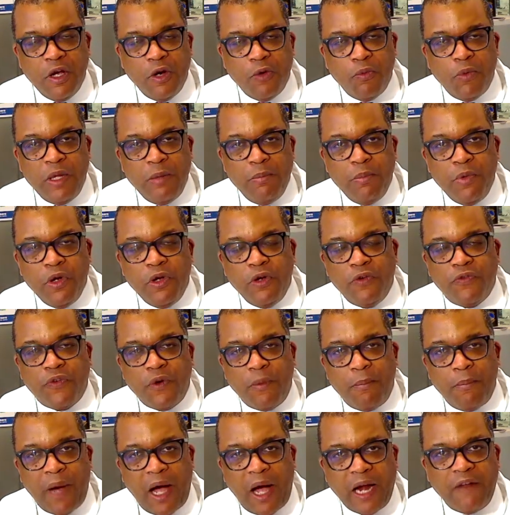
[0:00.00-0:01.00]
we moved
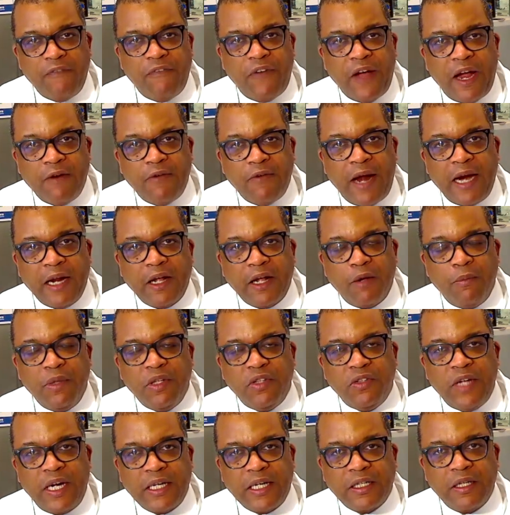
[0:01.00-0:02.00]
from modified radical
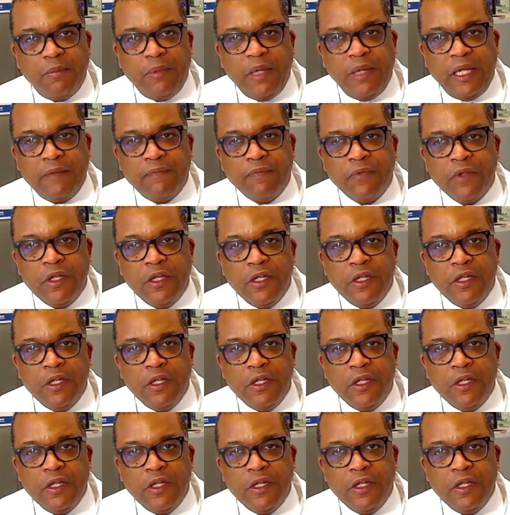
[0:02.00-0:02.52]
mastectomy